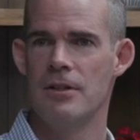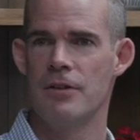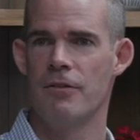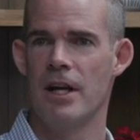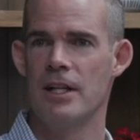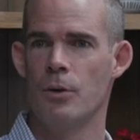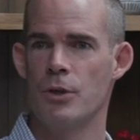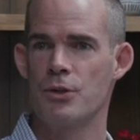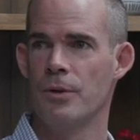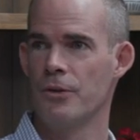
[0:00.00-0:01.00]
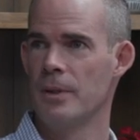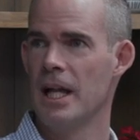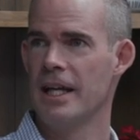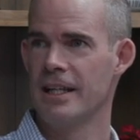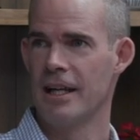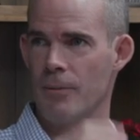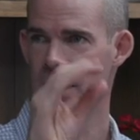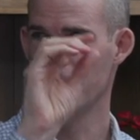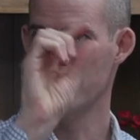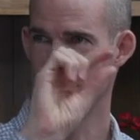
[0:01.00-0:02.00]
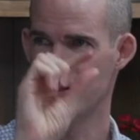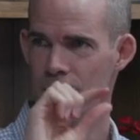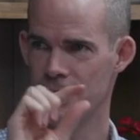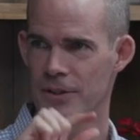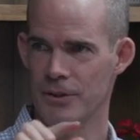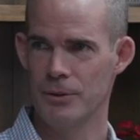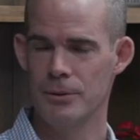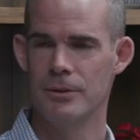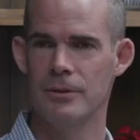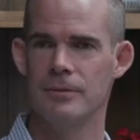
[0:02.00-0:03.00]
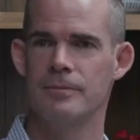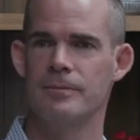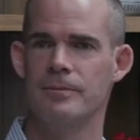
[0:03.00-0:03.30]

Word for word: to find out which ones we like. And I write all these notes in the Google